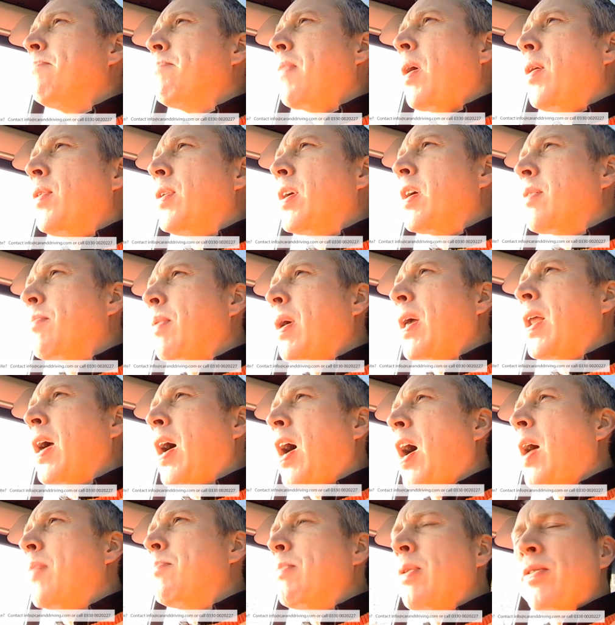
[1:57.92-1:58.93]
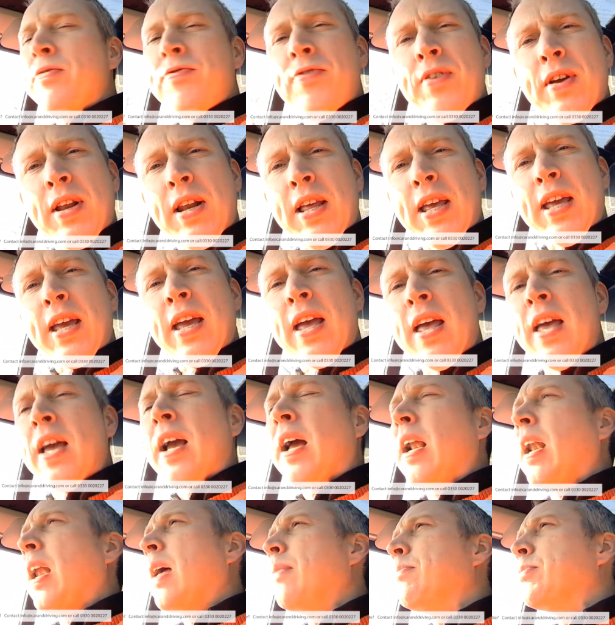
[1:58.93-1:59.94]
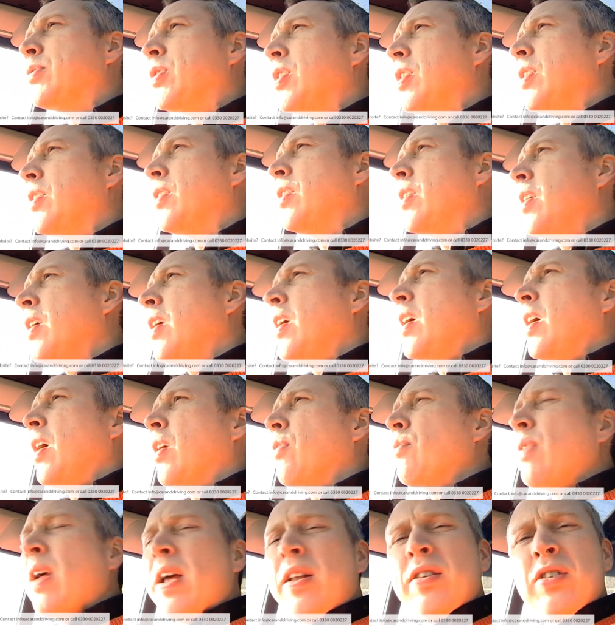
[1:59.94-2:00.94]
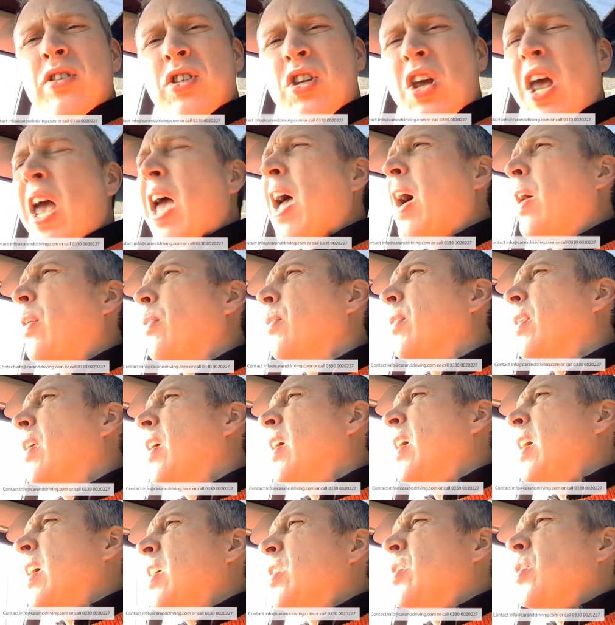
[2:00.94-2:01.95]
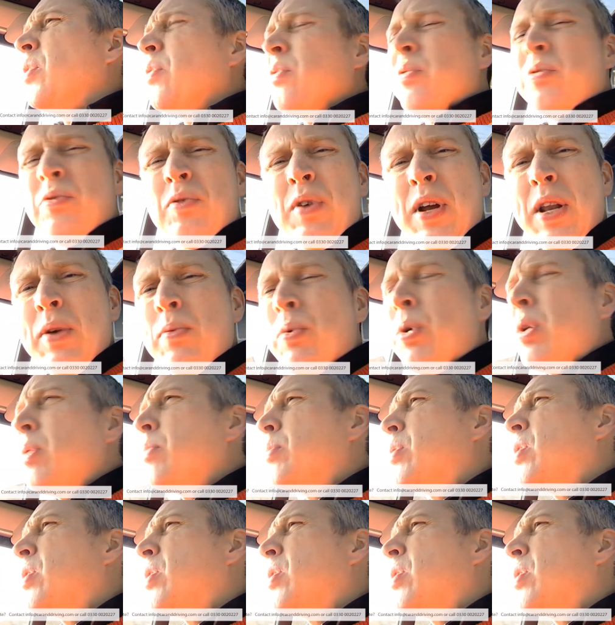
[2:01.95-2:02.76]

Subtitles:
moaning about a Hummer feeling clumsier around town. It's not really what it was